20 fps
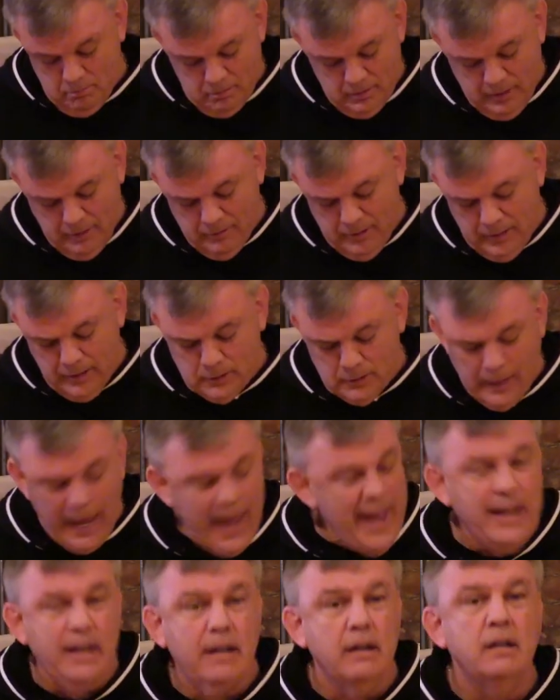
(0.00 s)
well, there it is.
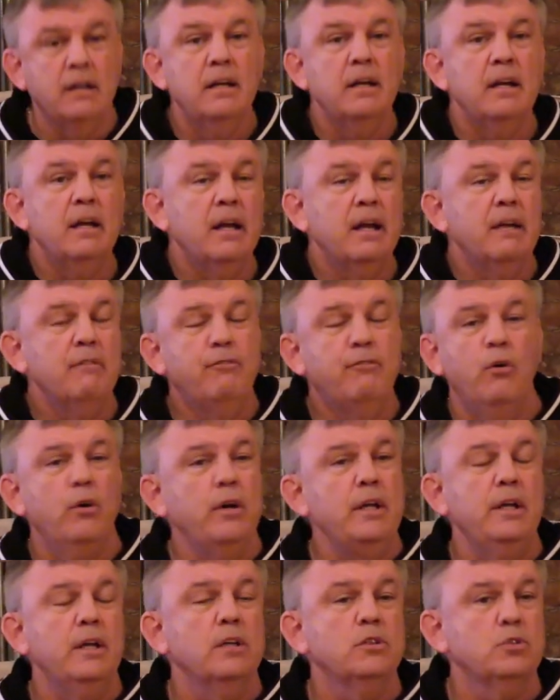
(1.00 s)
Edgar.
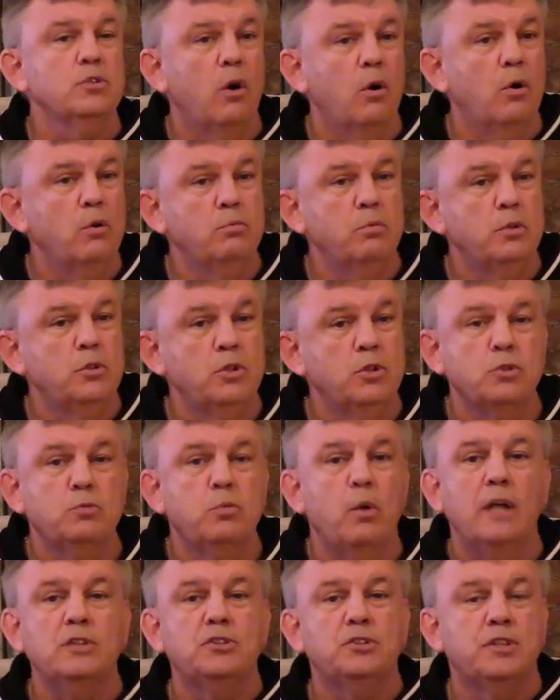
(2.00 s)
40 years old. We
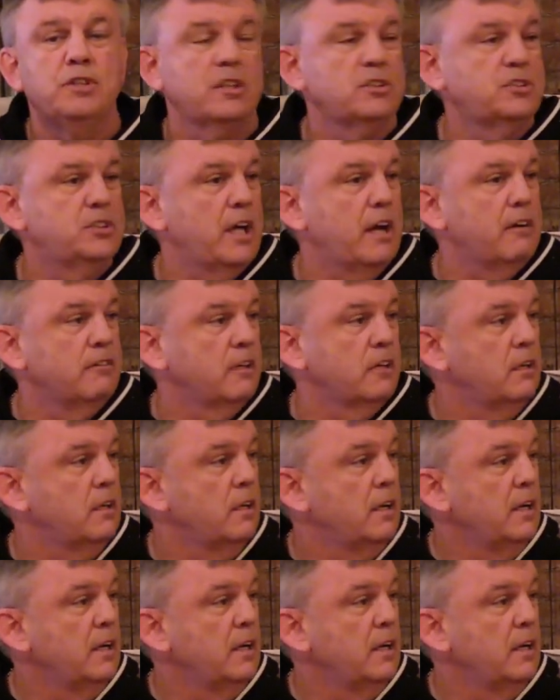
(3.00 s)
just watched Teixeira,